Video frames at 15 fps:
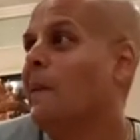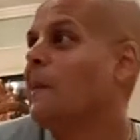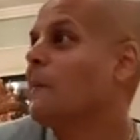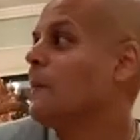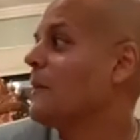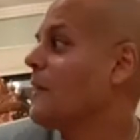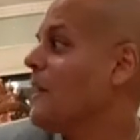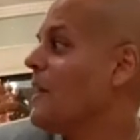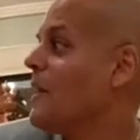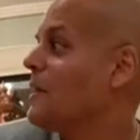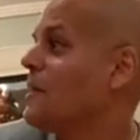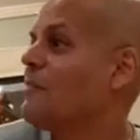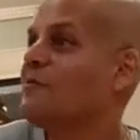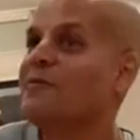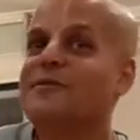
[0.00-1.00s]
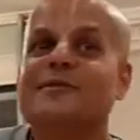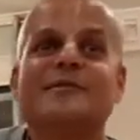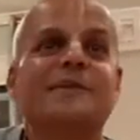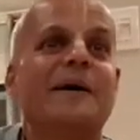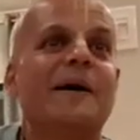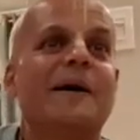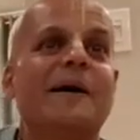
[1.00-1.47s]
all are God,
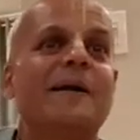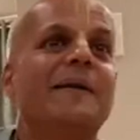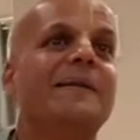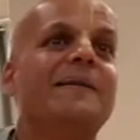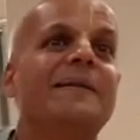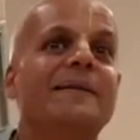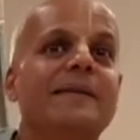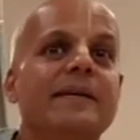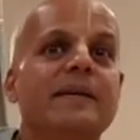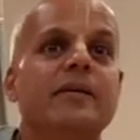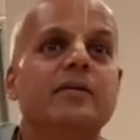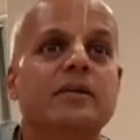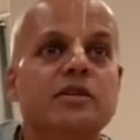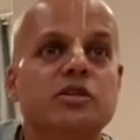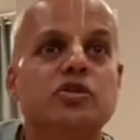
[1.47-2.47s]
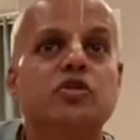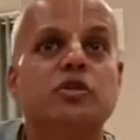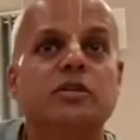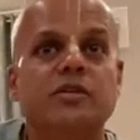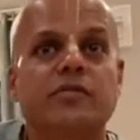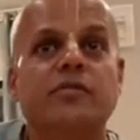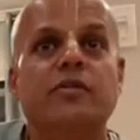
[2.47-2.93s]
everyone's God, these
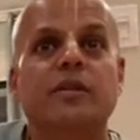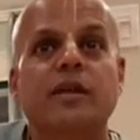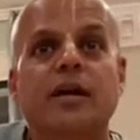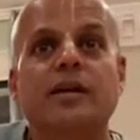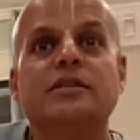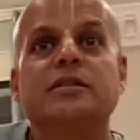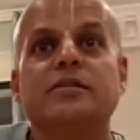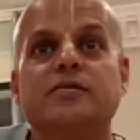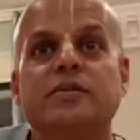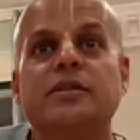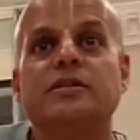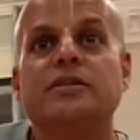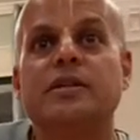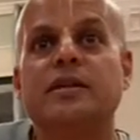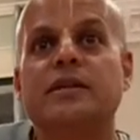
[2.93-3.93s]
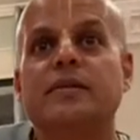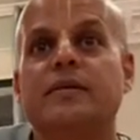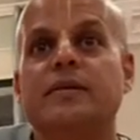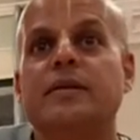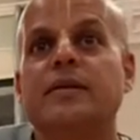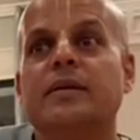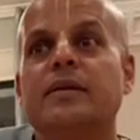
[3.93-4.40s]
sorts of philosophies, right?
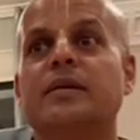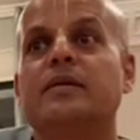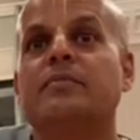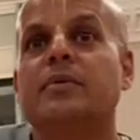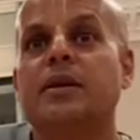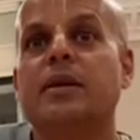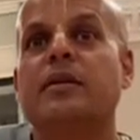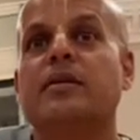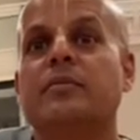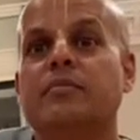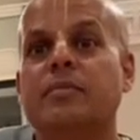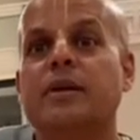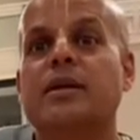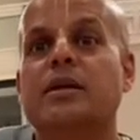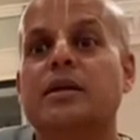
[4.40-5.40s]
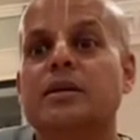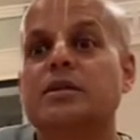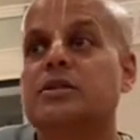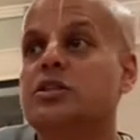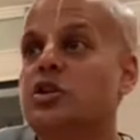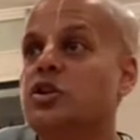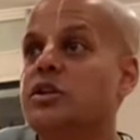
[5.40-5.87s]
But
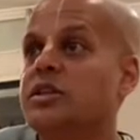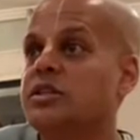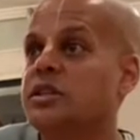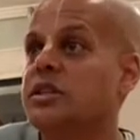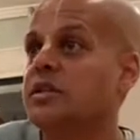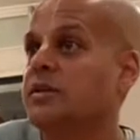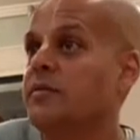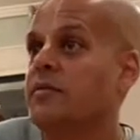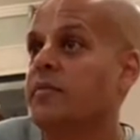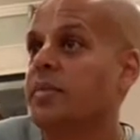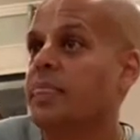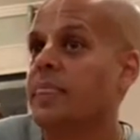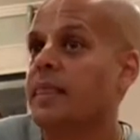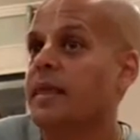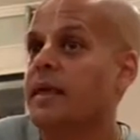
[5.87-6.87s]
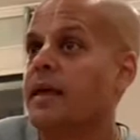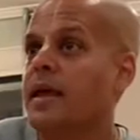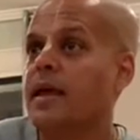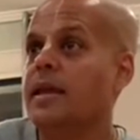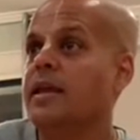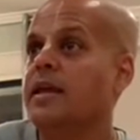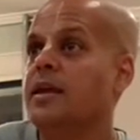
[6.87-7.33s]
because there isn't
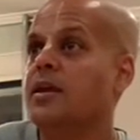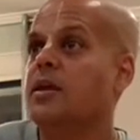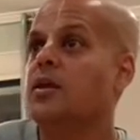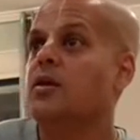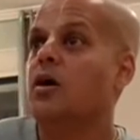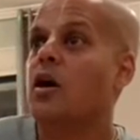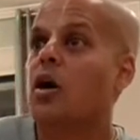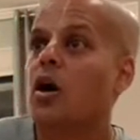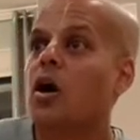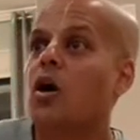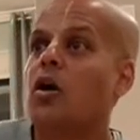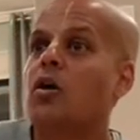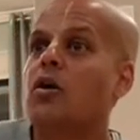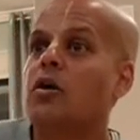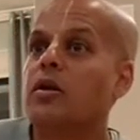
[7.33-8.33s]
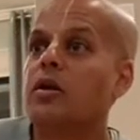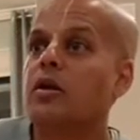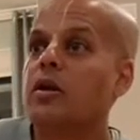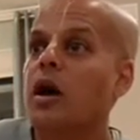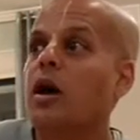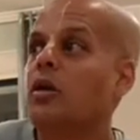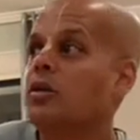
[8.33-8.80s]
any hard
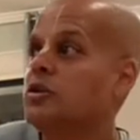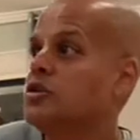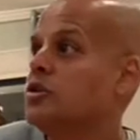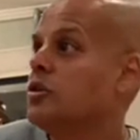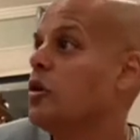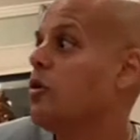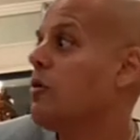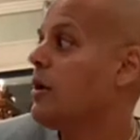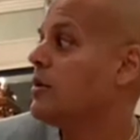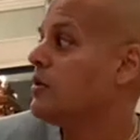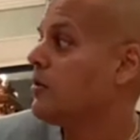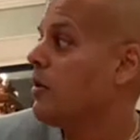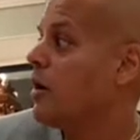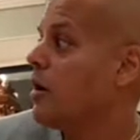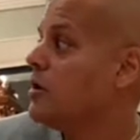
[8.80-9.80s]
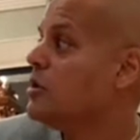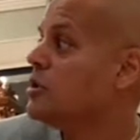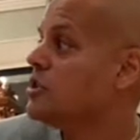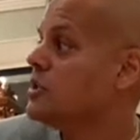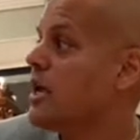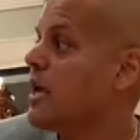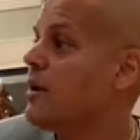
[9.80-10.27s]
knowledge to go on to
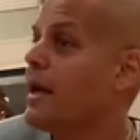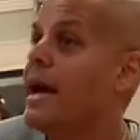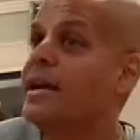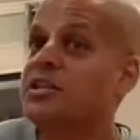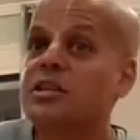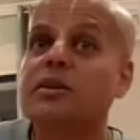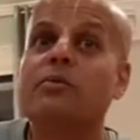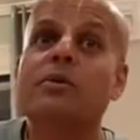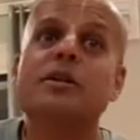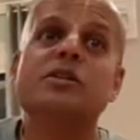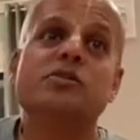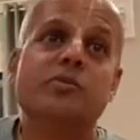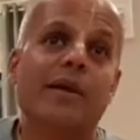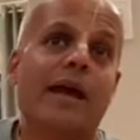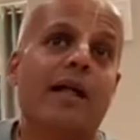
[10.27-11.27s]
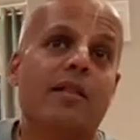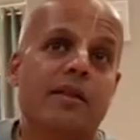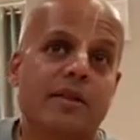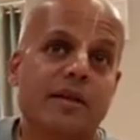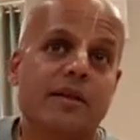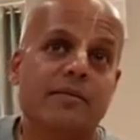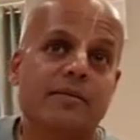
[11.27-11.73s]
understand actually what is
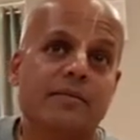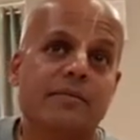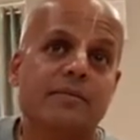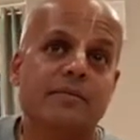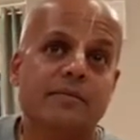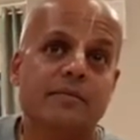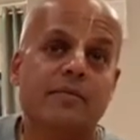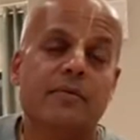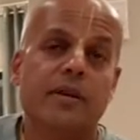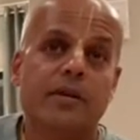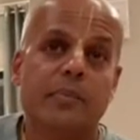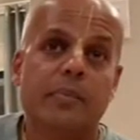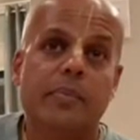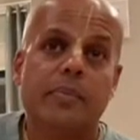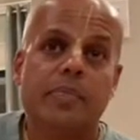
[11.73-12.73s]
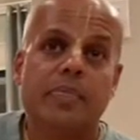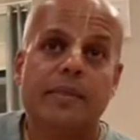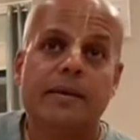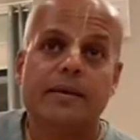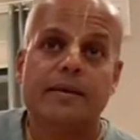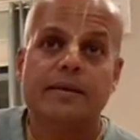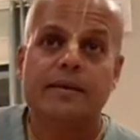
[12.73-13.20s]
reality, right?
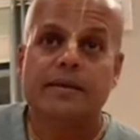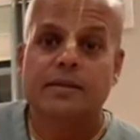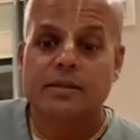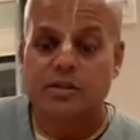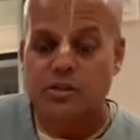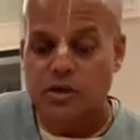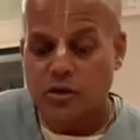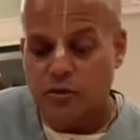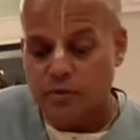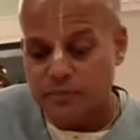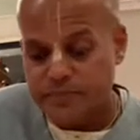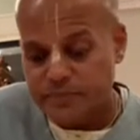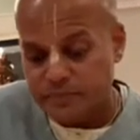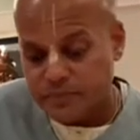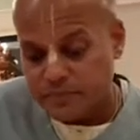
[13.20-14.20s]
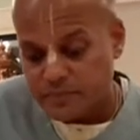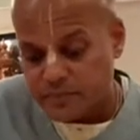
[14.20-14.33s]
So